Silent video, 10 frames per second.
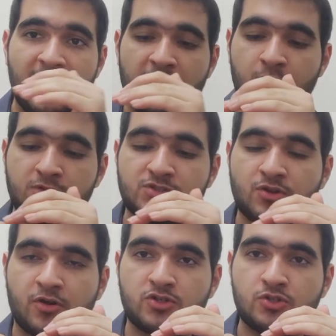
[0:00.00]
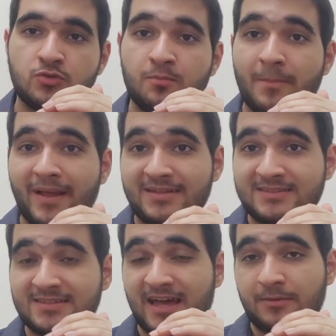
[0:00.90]
it will start to
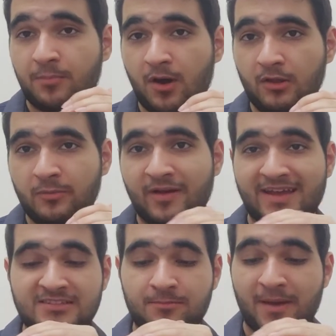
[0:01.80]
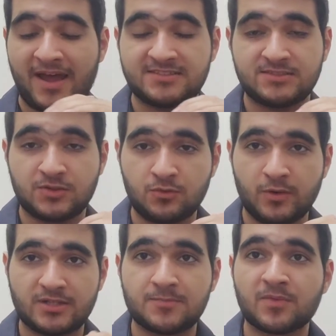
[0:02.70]
melt that polymer as it passes through
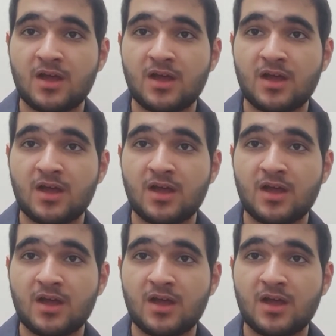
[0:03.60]
it.